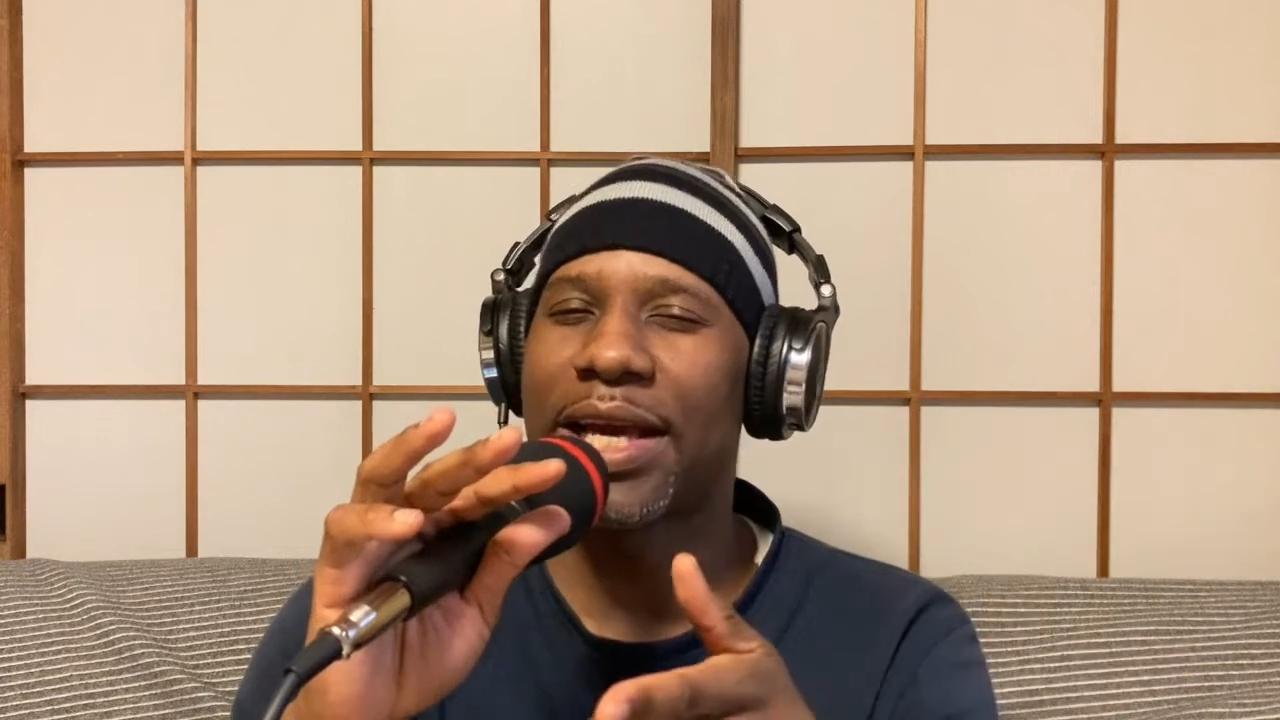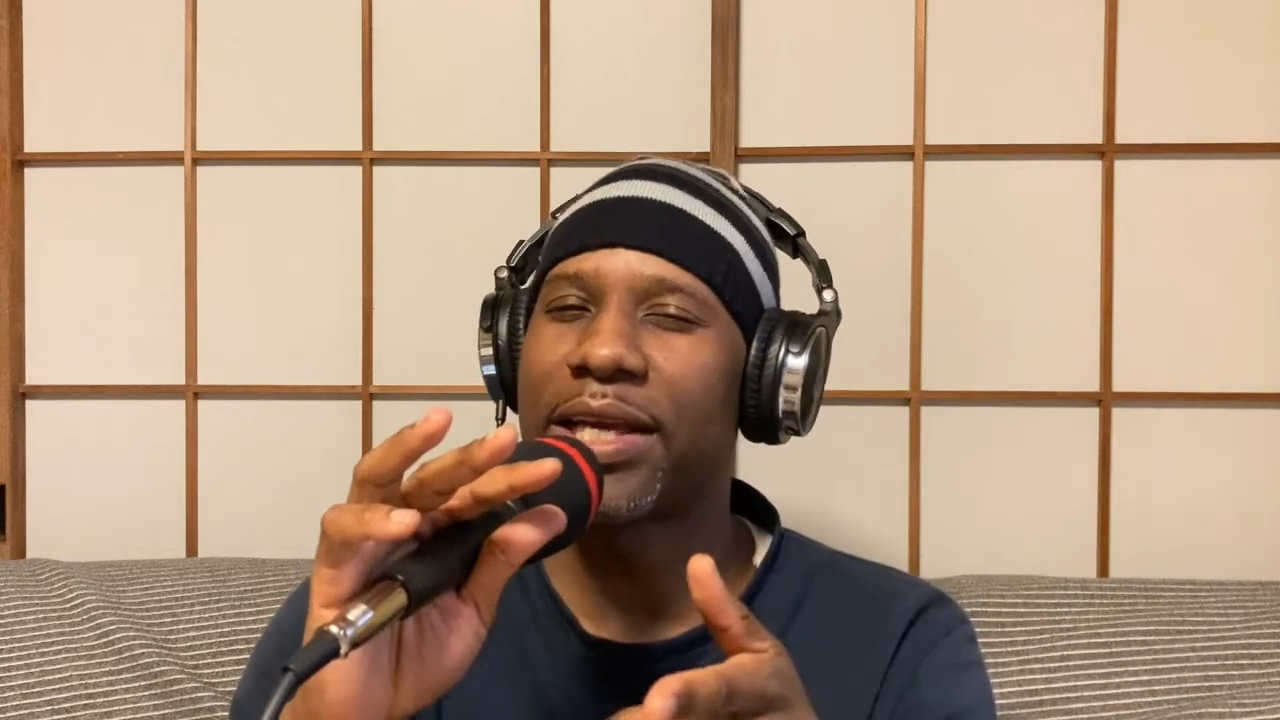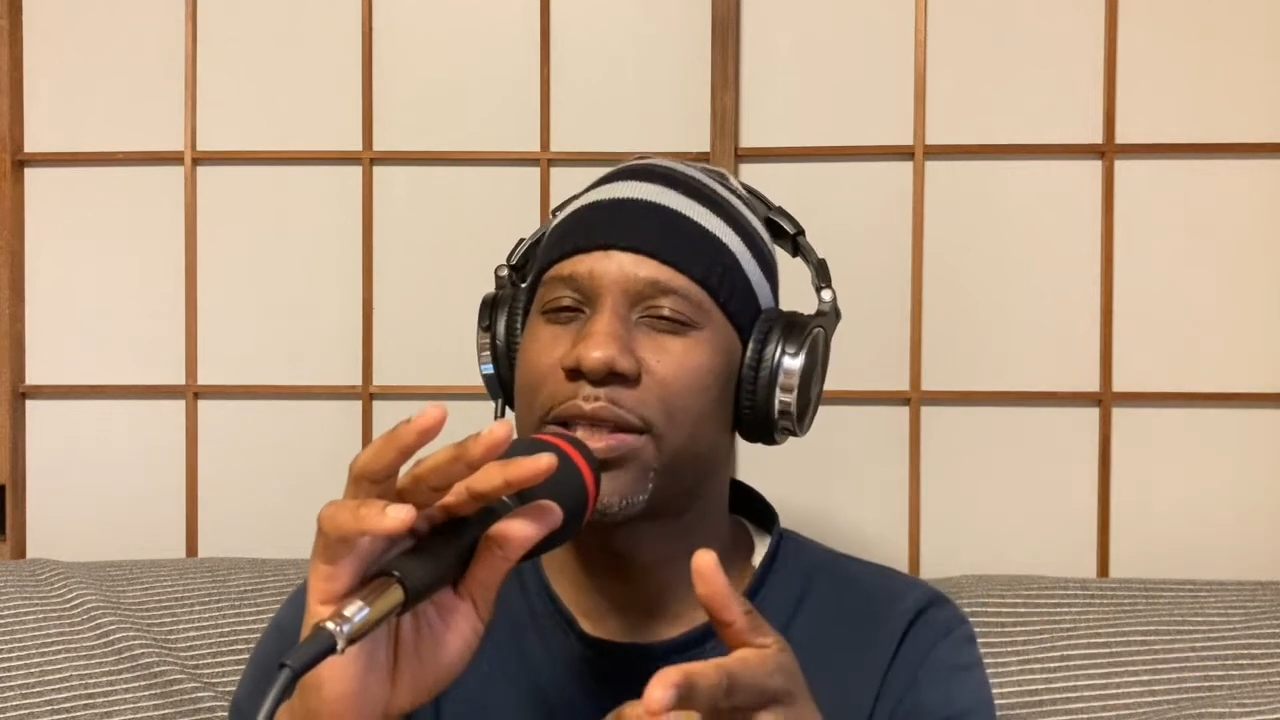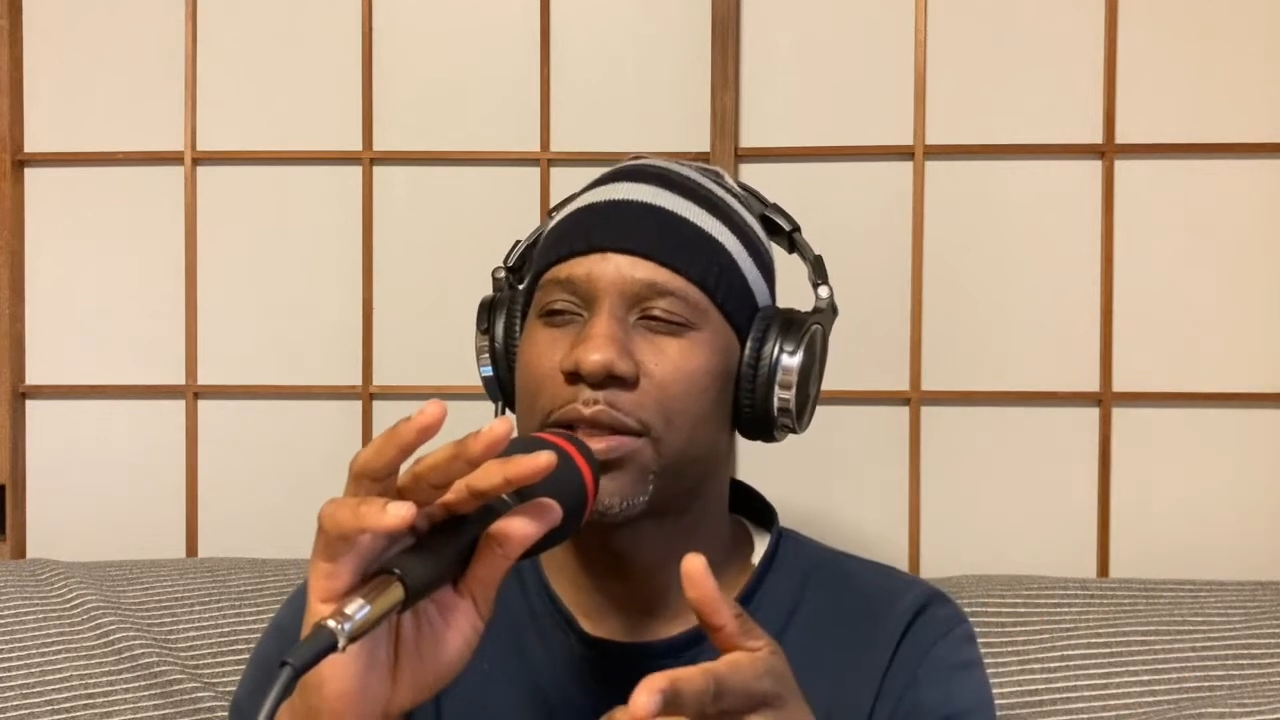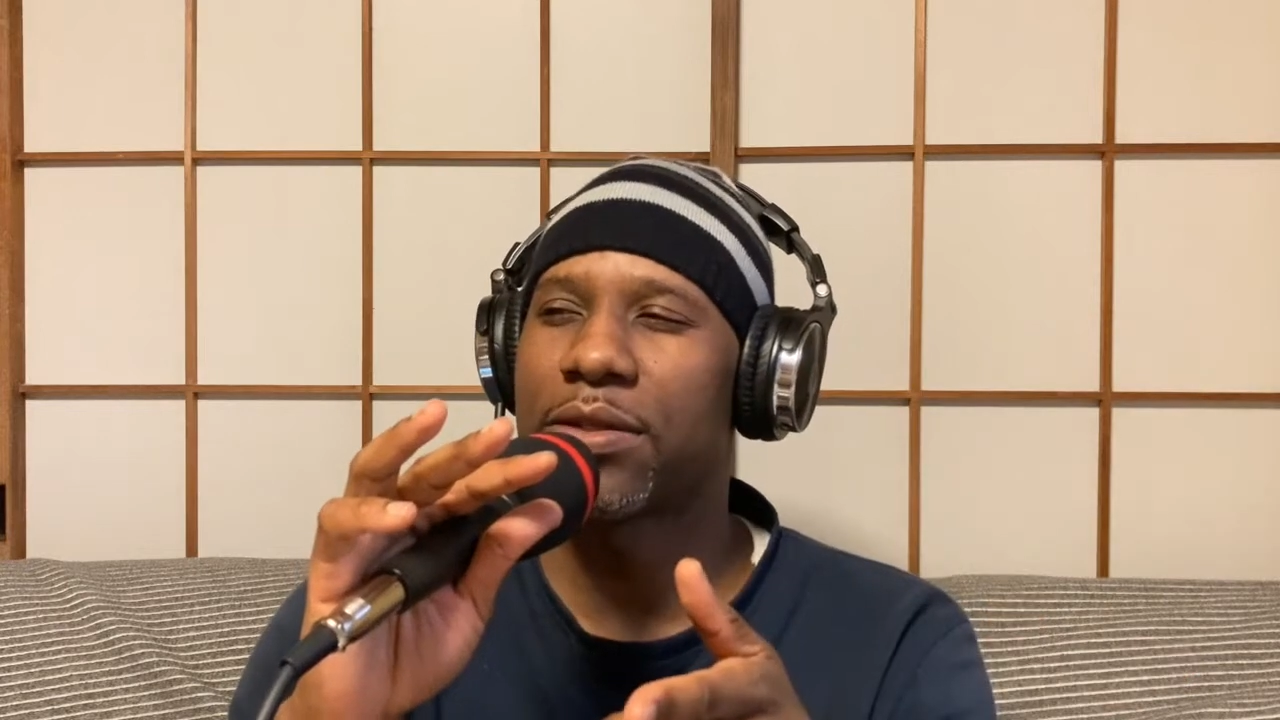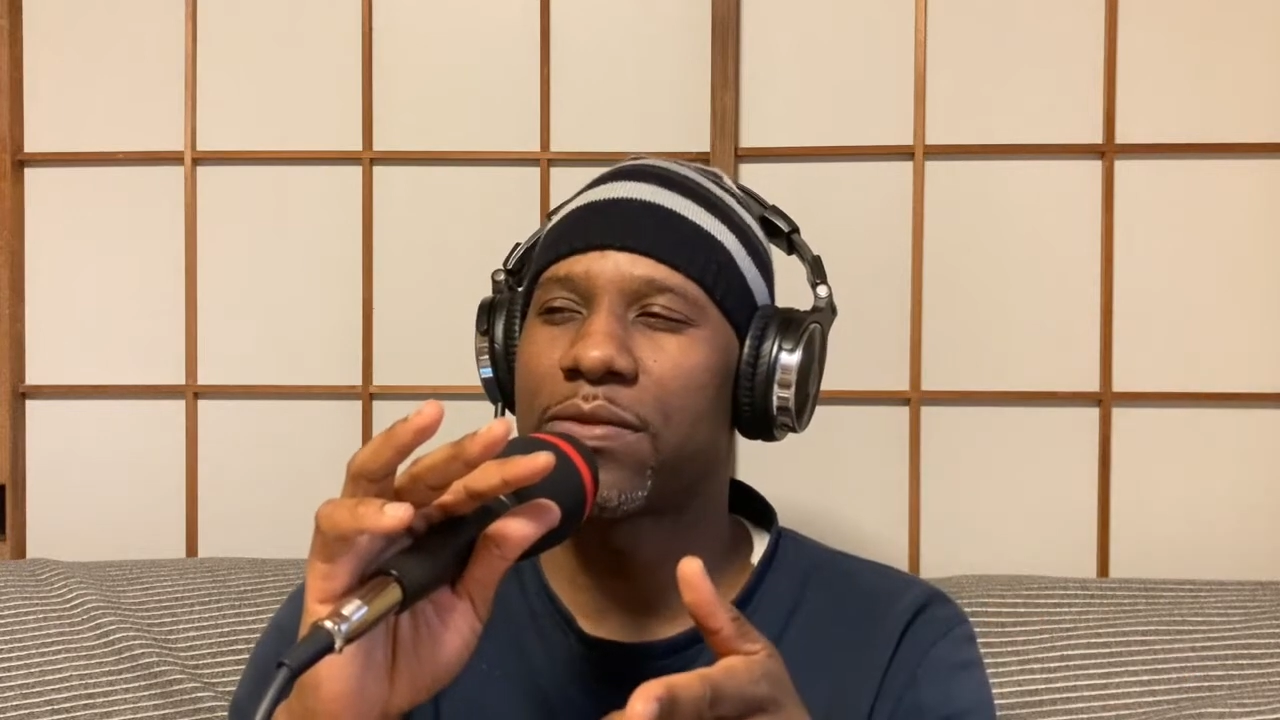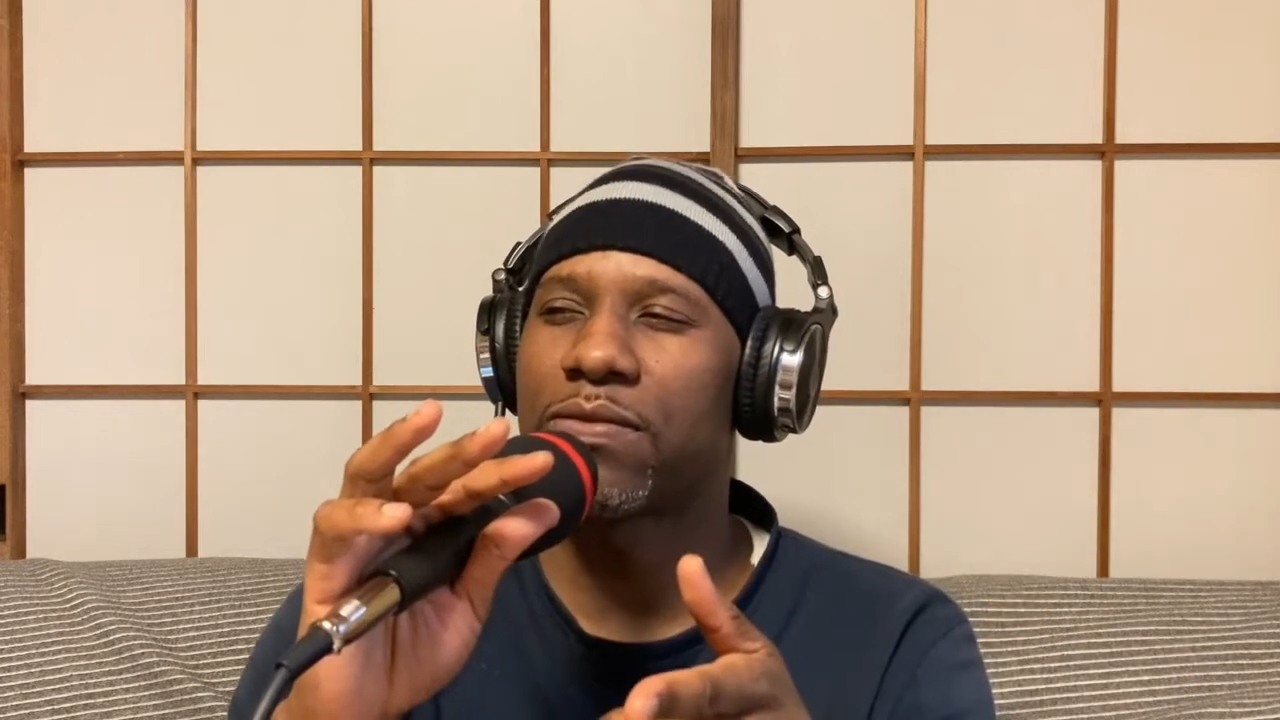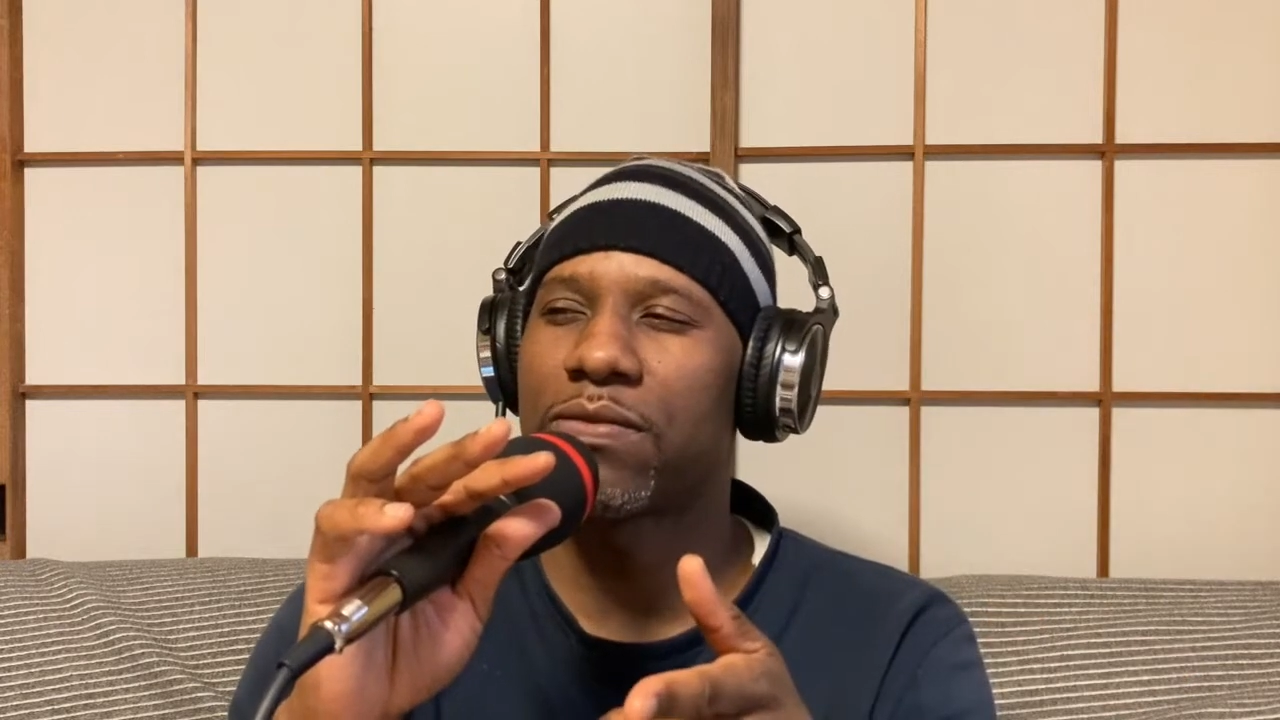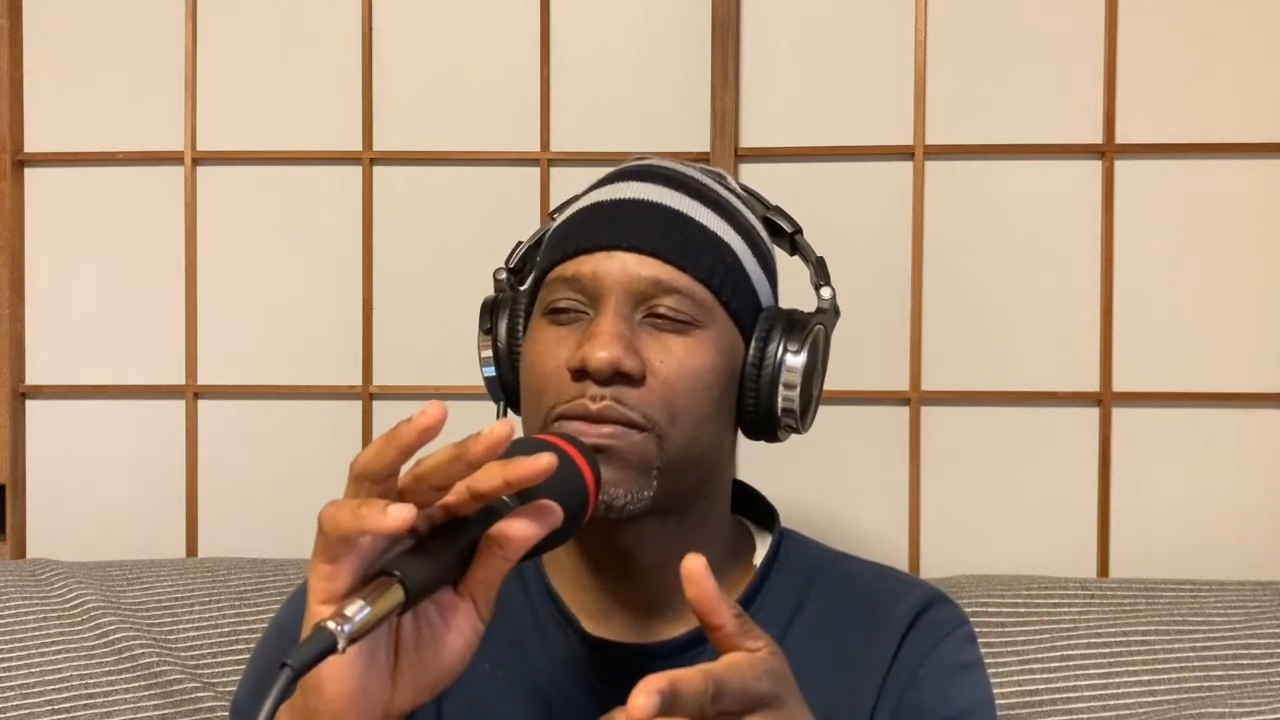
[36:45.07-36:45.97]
Asian.